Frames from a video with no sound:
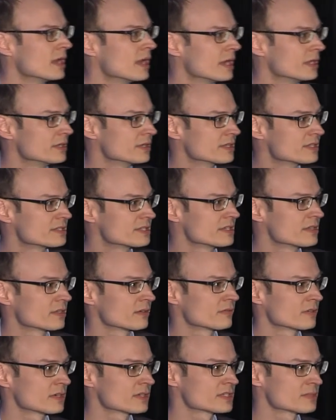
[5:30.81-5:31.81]
And you can see they're
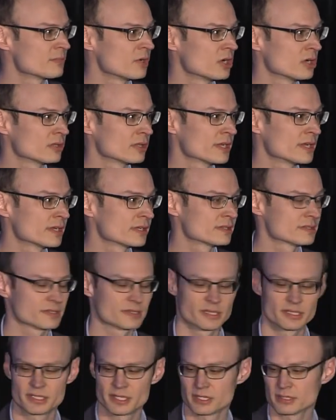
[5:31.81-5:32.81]
very small lakes.
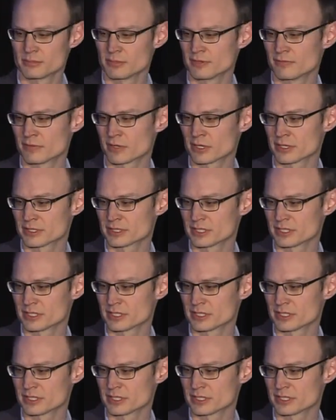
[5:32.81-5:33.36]
They tend to be very